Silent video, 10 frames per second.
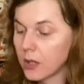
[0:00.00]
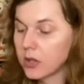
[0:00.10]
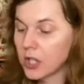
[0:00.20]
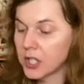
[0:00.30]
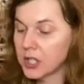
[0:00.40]

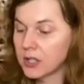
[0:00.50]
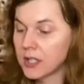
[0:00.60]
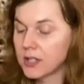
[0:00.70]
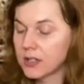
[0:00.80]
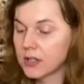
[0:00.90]
learn
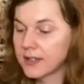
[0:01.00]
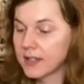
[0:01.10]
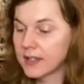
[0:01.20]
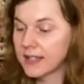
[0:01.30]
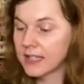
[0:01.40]

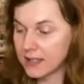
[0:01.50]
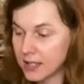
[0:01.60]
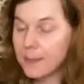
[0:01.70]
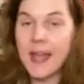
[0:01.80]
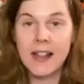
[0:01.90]

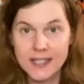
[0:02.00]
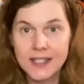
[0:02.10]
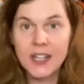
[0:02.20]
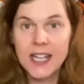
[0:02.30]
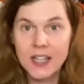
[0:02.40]
to balance
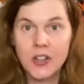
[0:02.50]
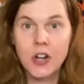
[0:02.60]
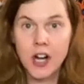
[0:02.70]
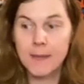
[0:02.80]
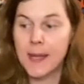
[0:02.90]
their head and their
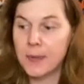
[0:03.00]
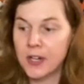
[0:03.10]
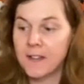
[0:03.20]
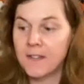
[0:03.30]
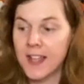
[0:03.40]
heart by
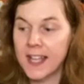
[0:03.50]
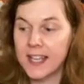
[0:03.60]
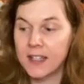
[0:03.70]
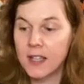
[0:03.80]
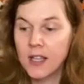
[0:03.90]

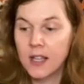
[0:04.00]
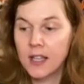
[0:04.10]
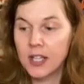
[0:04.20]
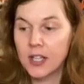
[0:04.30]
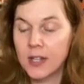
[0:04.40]
purifying,
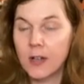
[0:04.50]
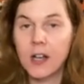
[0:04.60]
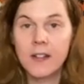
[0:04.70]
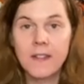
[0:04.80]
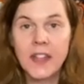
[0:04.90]

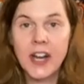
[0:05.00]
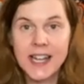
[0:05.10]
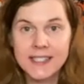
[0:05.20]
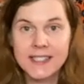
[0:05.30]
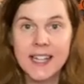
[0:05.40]
all of their
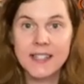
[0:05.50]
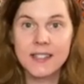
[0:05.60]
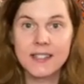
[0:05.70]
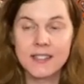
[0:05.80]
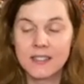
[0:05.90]

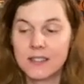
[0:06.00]
excess